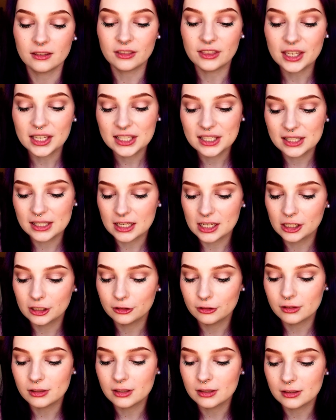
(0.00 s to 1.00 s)
This
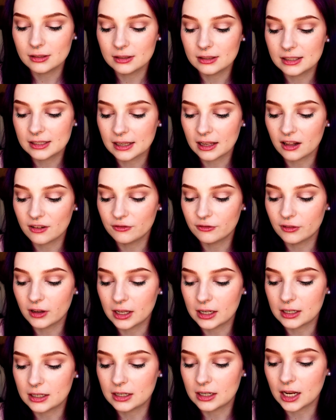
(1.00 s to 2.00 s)
includes in itself
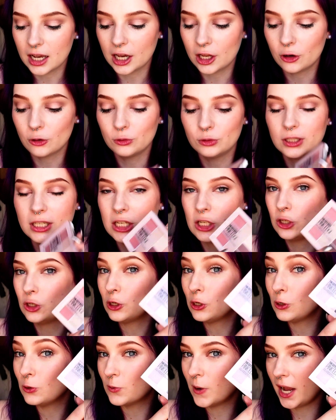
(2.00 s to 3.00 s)
uh, not only
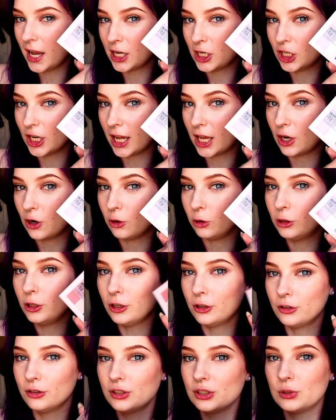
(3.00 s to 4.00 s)
two eyeshadow
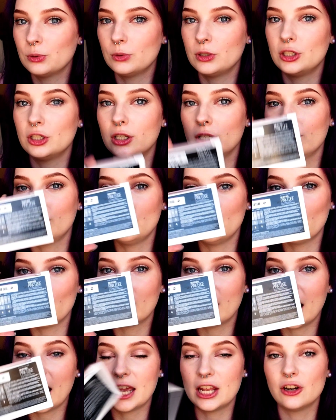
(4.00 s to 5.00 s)
looks, which gives you a
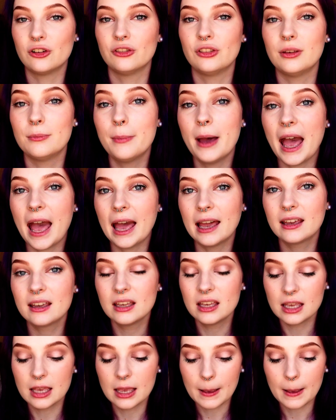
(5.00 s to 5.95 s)
guide on the back,